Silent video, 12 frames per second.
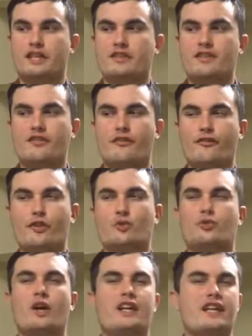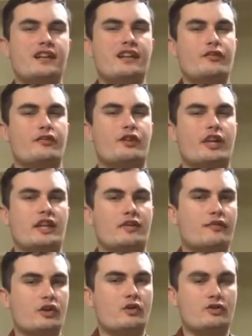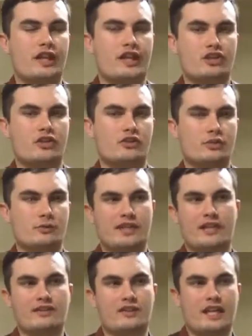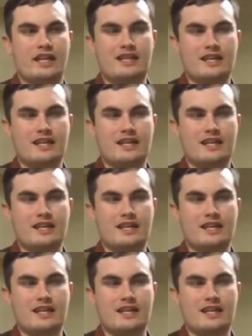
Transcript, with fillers: It didn't feel right. It didn't feel like it flowed naturally without that,